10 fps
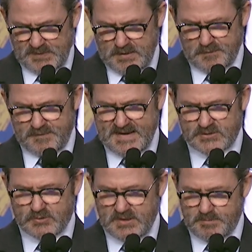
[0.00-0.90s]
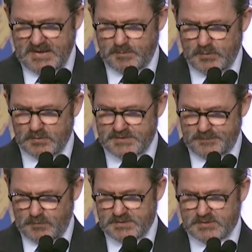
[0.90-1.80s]
our factory to make boots
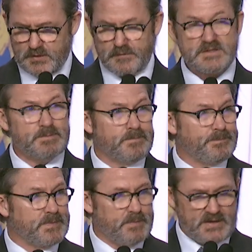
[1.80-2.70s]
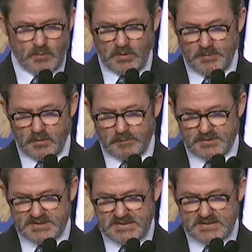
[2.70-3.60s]
for the service men and women
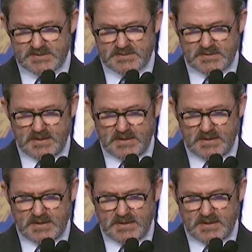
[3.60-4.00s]
overseas.